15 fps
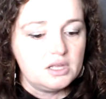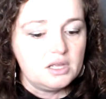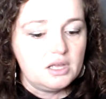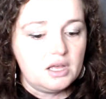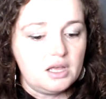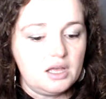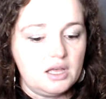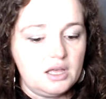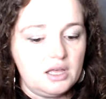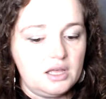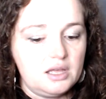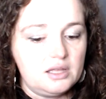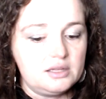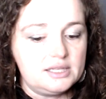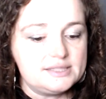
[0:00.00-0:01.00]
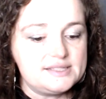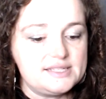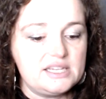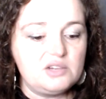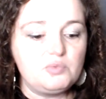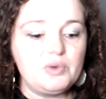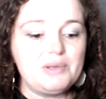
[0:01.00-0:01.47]
Let's
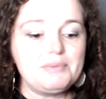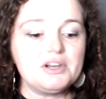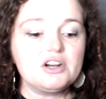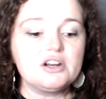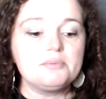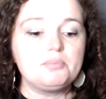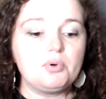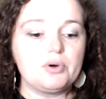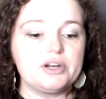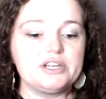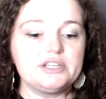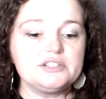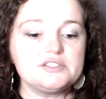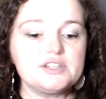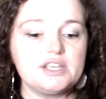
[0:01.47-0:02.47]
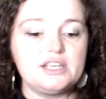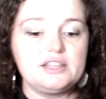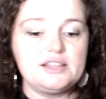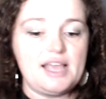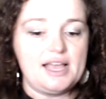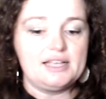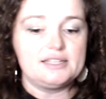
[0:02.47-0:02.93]
see. Women are important in
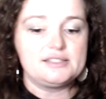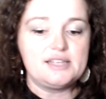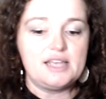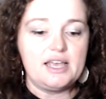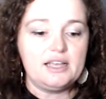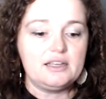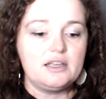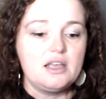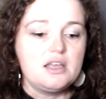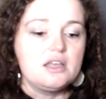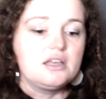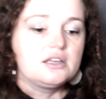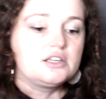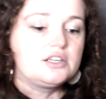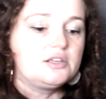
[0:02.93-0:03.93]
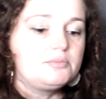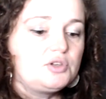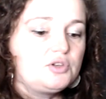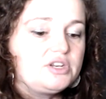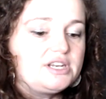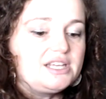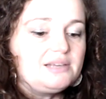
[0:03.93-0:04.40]
the Aztec
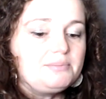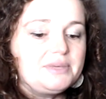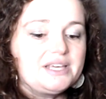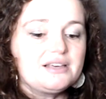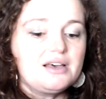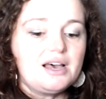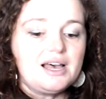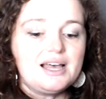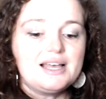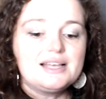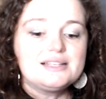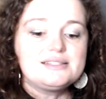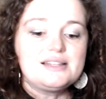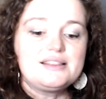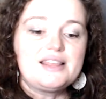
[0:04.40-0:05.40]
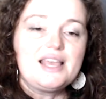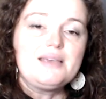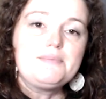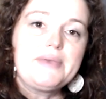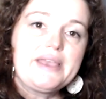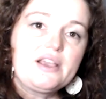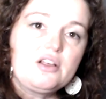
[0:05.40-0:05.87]
community because they
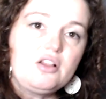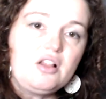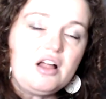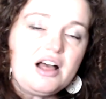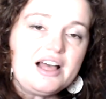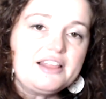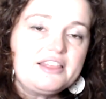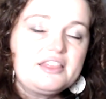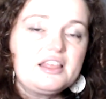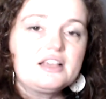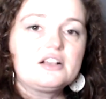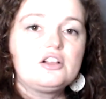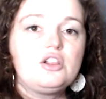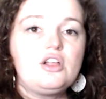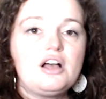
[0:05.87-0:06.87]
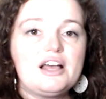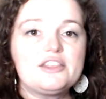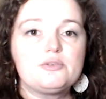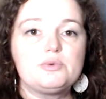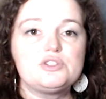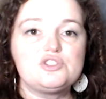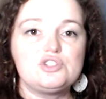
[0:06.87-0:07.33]
make cloth, and cloth
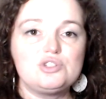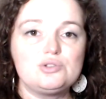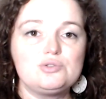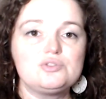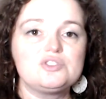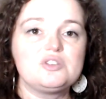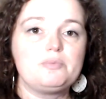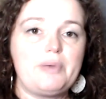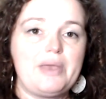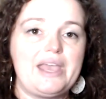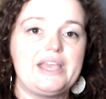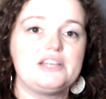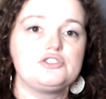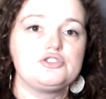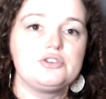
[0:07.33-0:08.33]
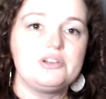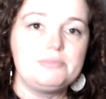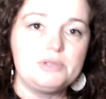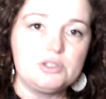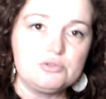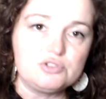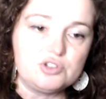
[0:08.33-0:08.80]
was used to pay
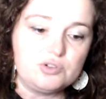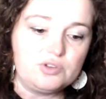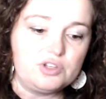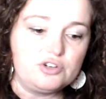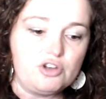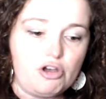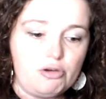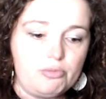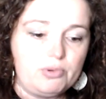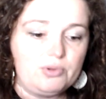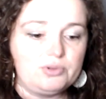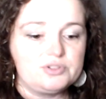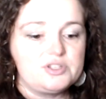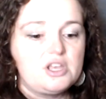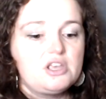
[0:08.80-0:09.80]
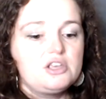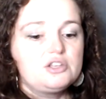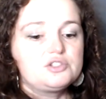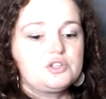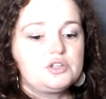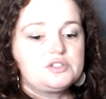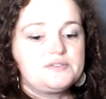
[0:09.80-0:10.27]
tribute to the nobles.
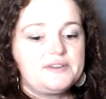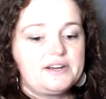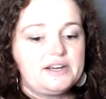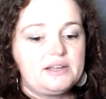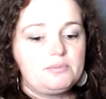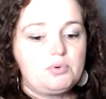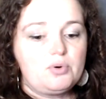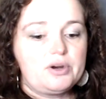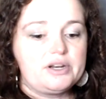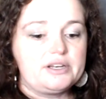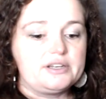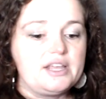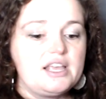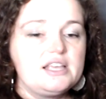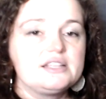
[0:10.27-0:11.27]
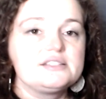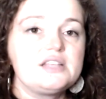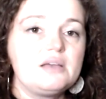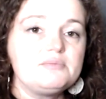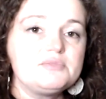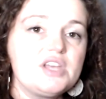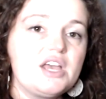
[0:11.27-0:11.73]
So it's very important.
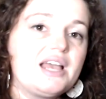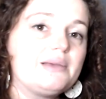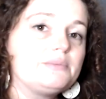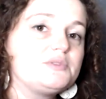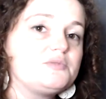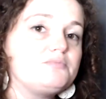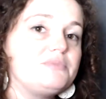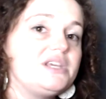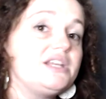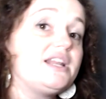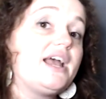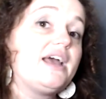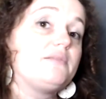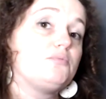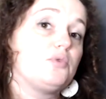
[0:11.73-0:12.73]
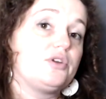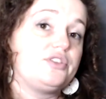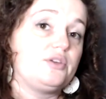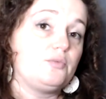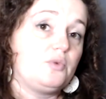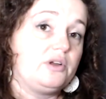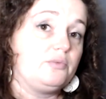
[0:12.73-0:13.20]
Sometimes men had more
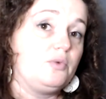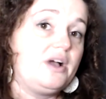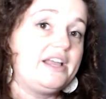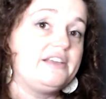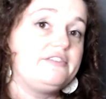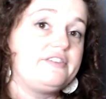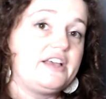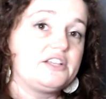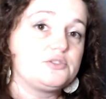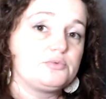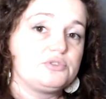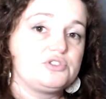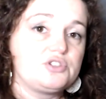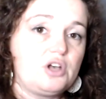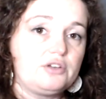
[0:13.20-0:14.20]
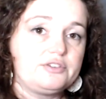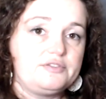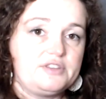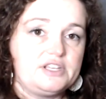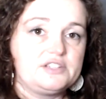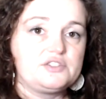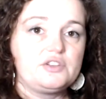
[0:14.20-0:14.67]
than one wife as a result of
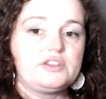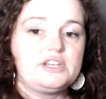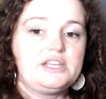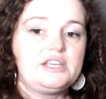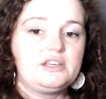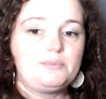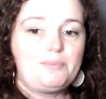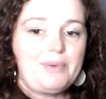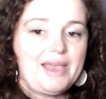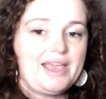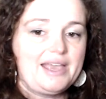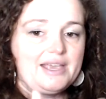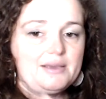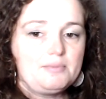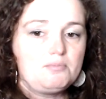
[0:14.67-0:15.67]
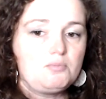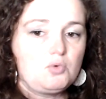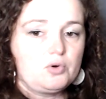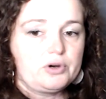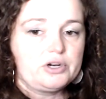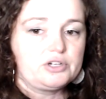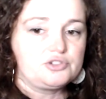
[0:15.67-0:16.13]
this so that he could pay
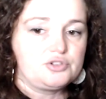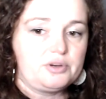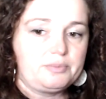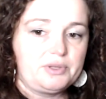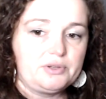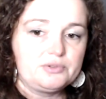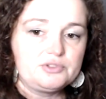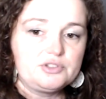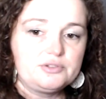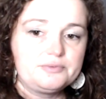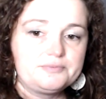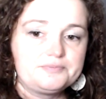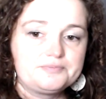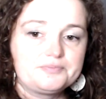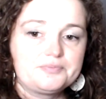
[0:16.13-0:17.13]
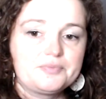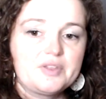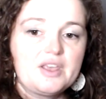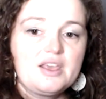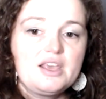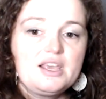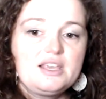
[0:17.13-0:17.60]
more tribute.
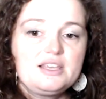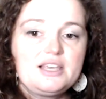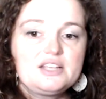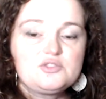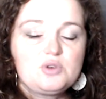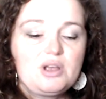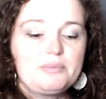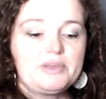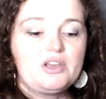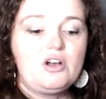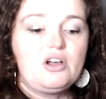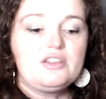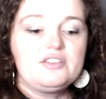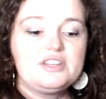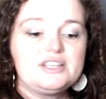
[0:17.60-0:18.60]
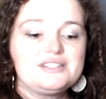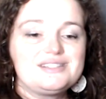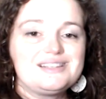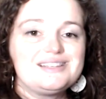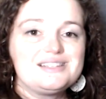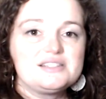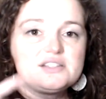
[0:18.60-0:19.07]
Yes, Rami, all of this
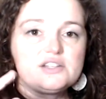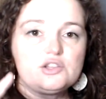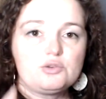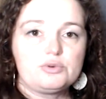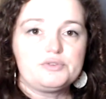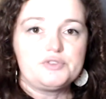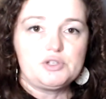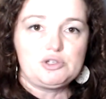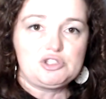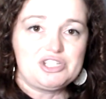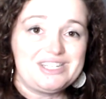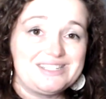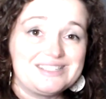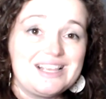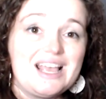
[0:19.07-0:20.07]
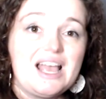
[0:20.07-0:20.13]
is the review sheet.